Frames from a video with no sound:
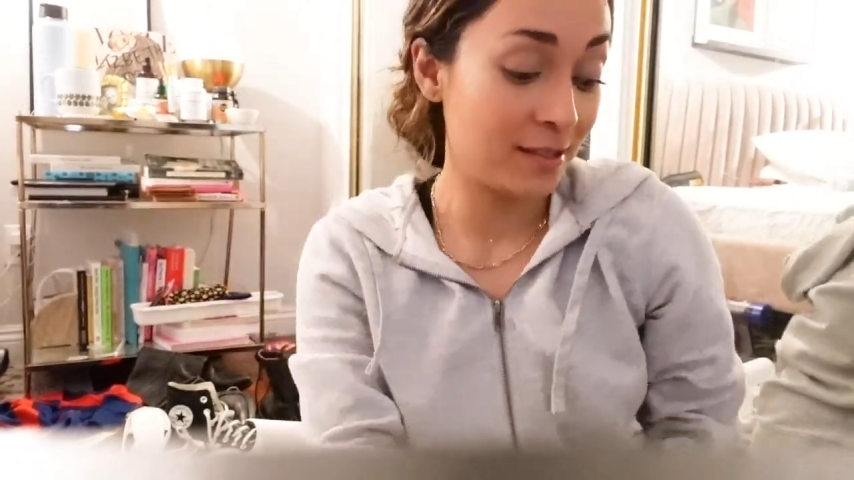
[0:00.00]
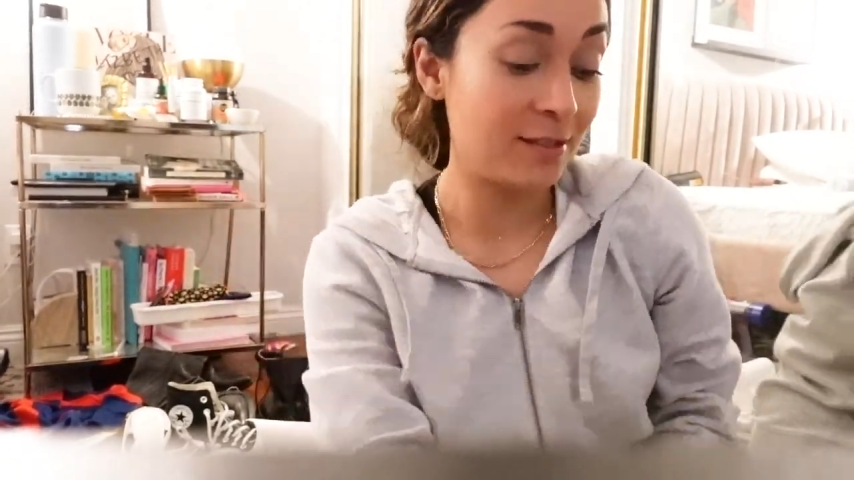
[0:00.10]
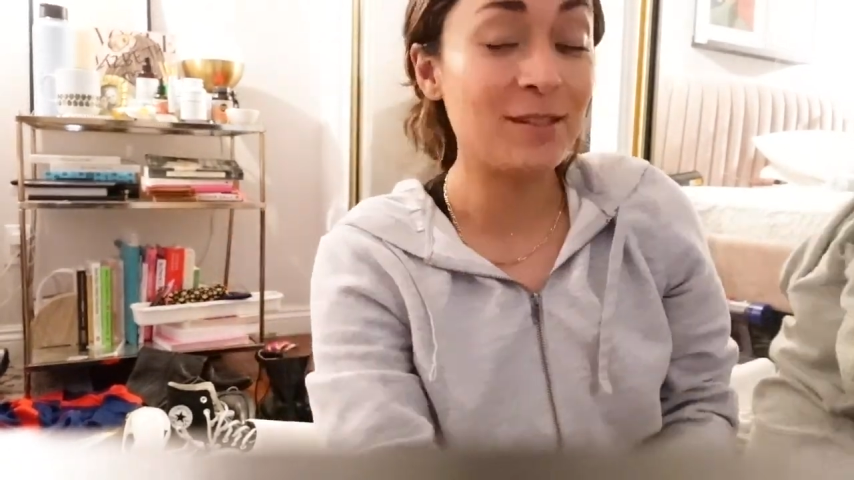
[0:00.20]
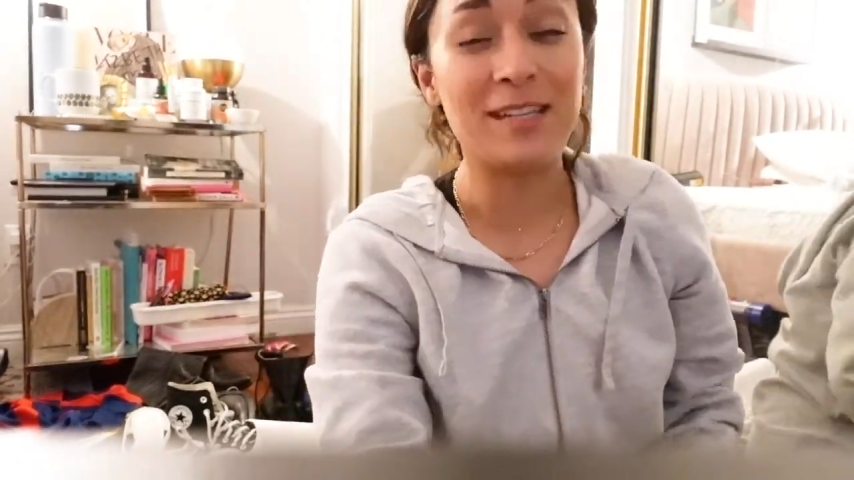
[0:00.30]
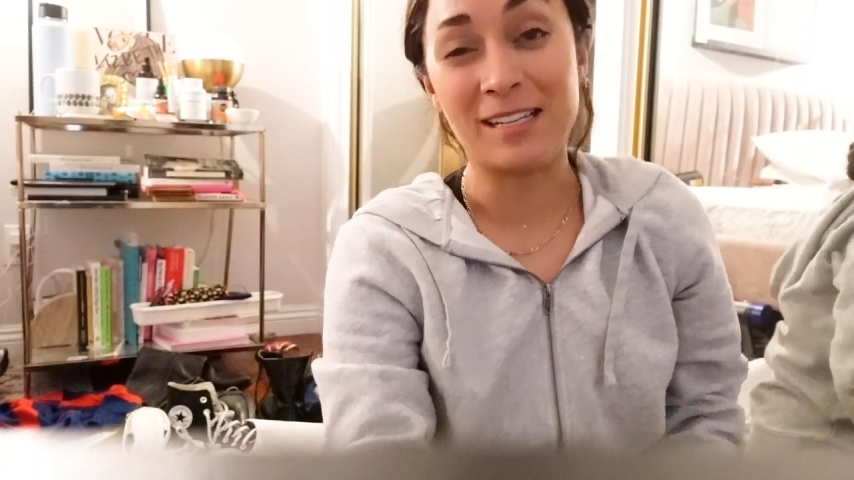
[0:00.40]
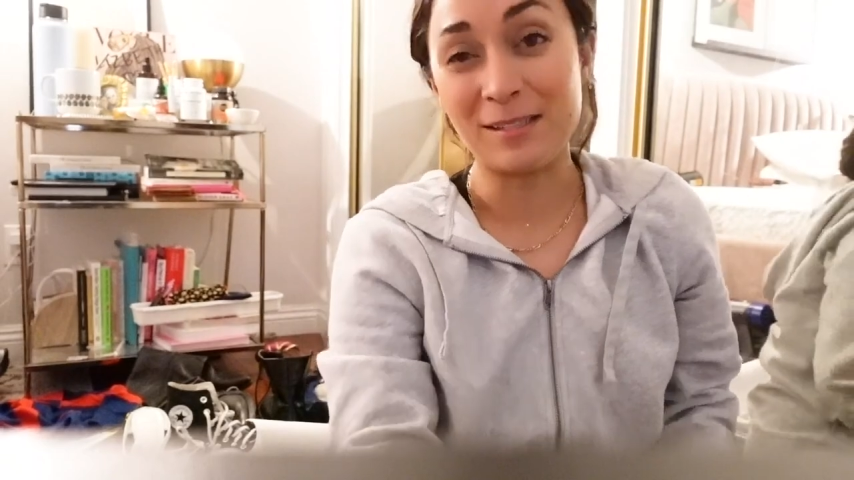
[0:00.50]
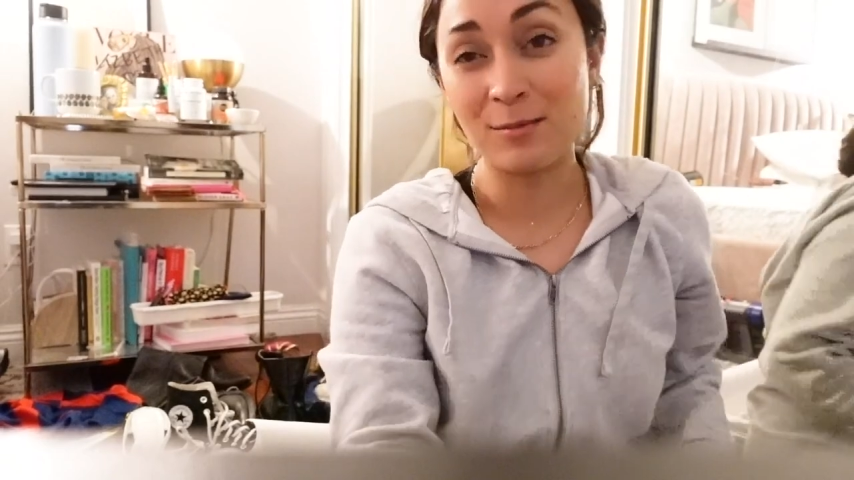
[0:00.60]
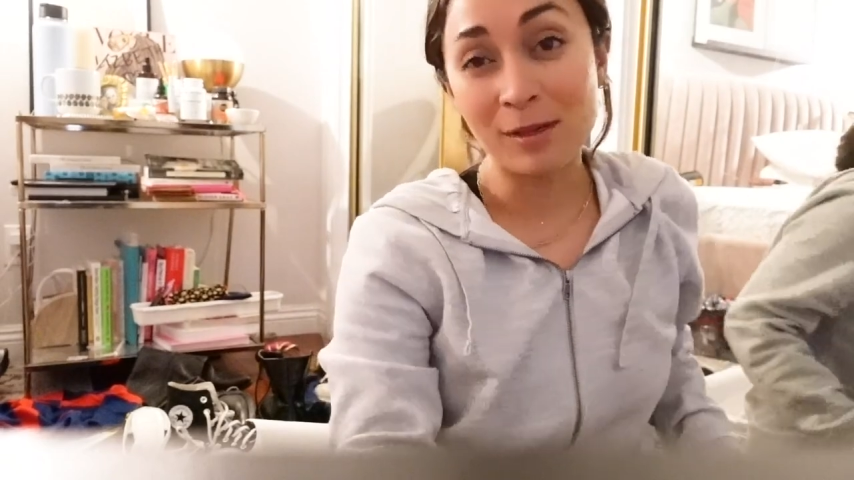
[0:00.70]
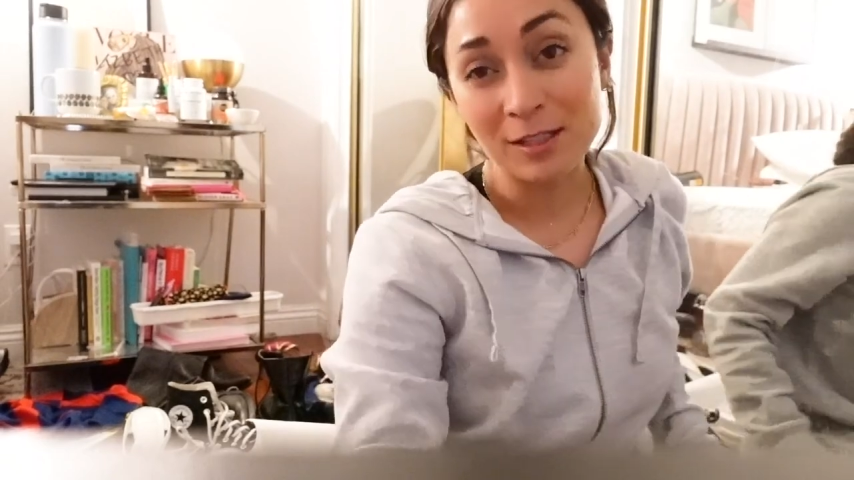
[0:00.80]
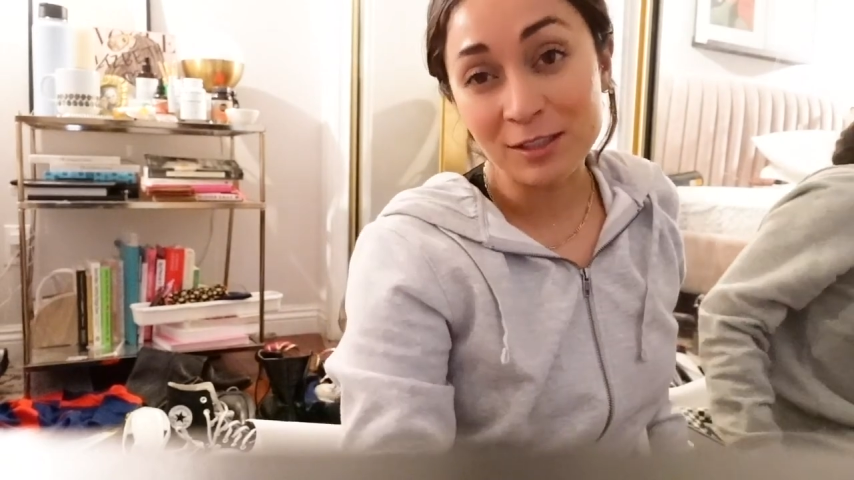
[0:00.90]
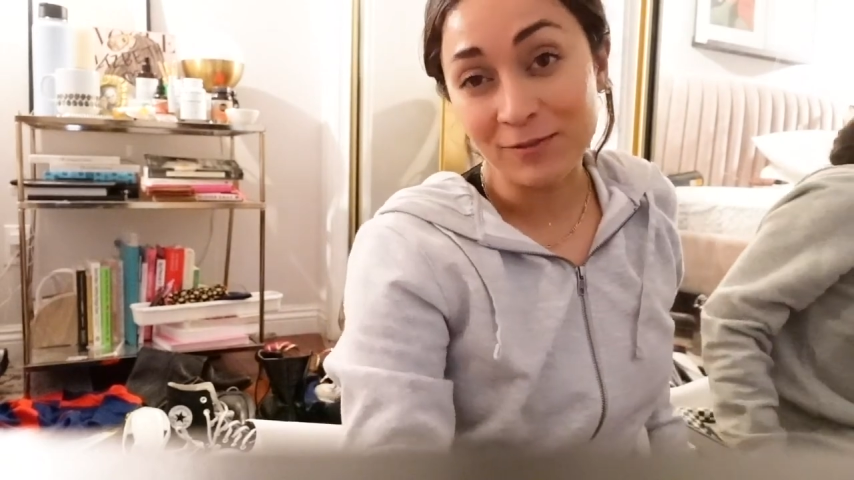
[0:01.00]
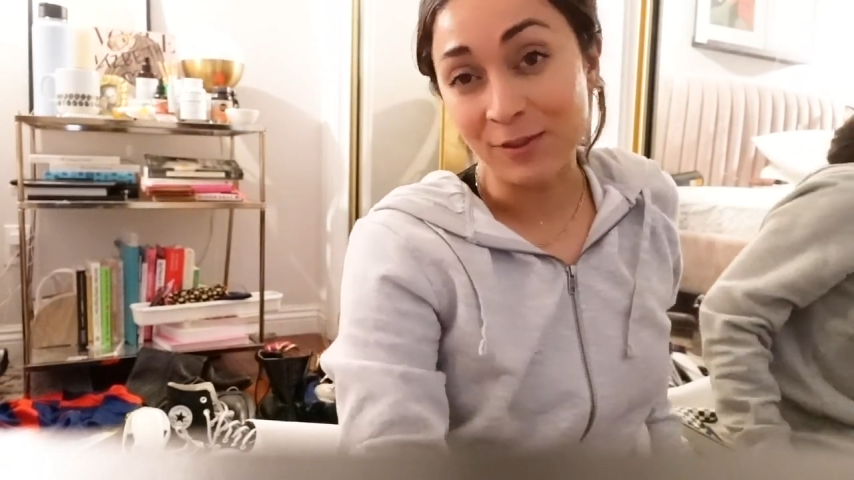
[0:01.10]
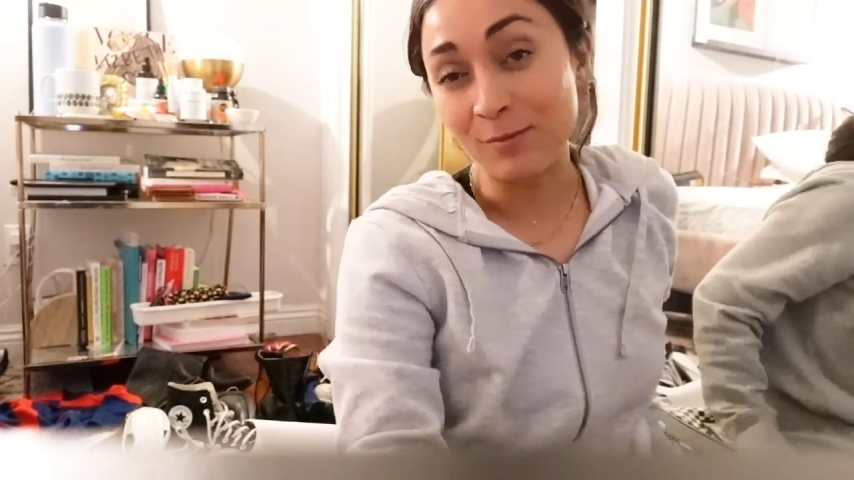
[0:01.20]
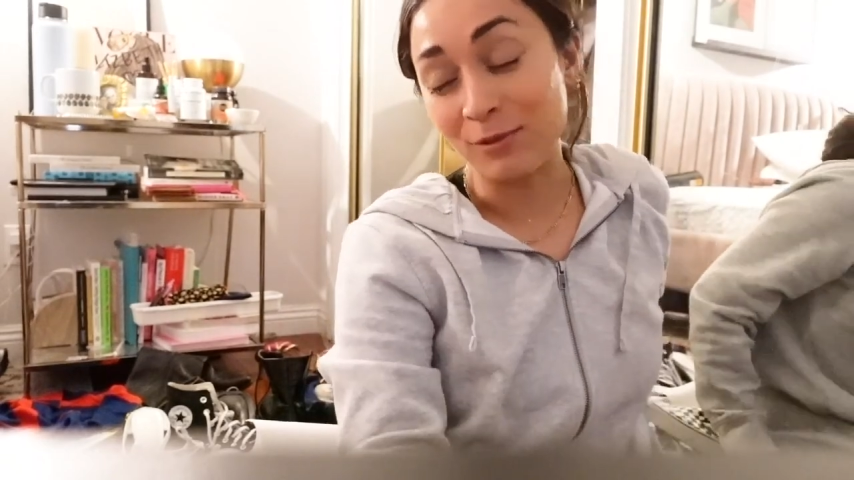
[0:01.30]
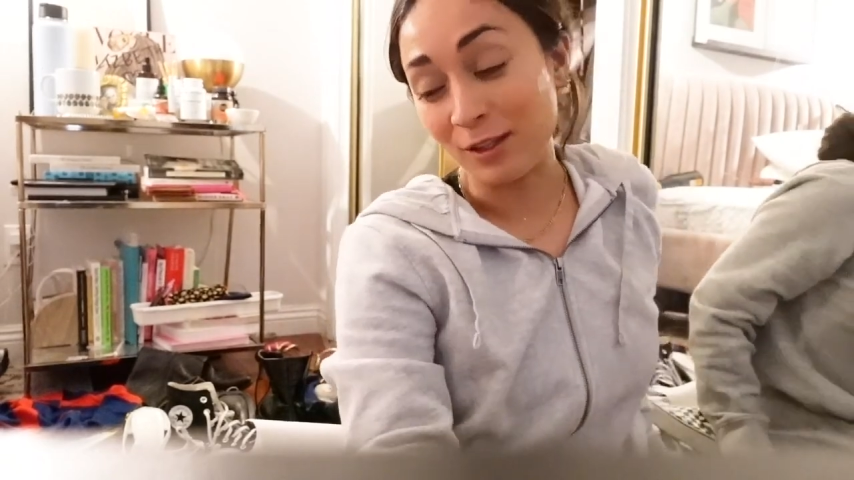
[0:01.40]
When you eat too much, you
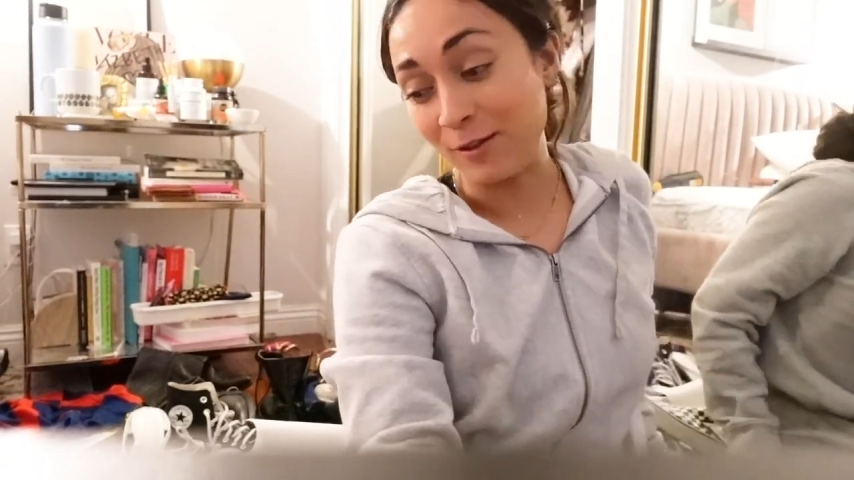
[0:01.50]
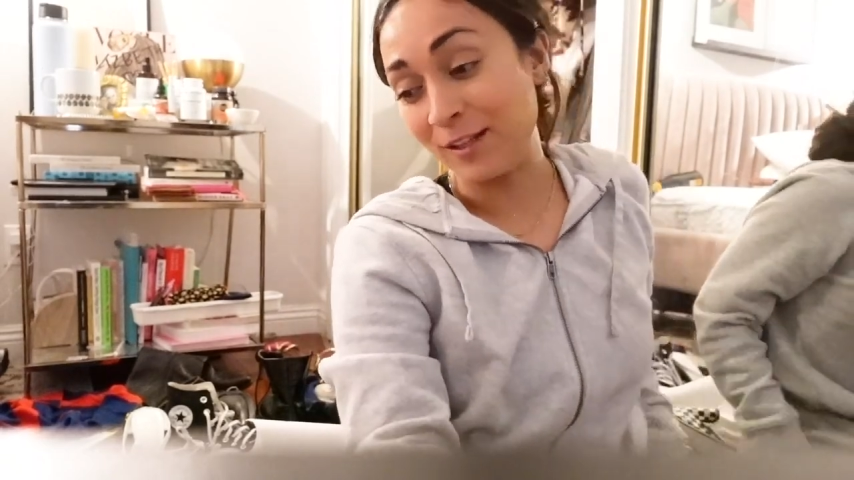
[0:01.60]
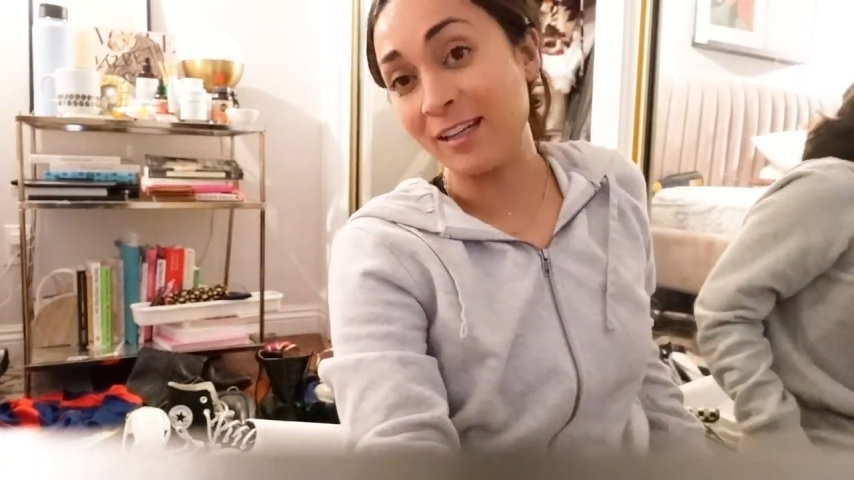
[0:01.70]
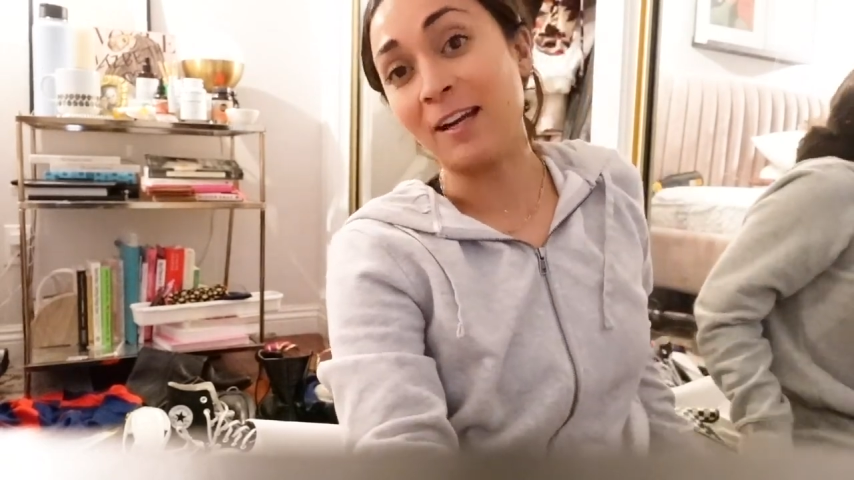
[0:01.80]
feel bloated.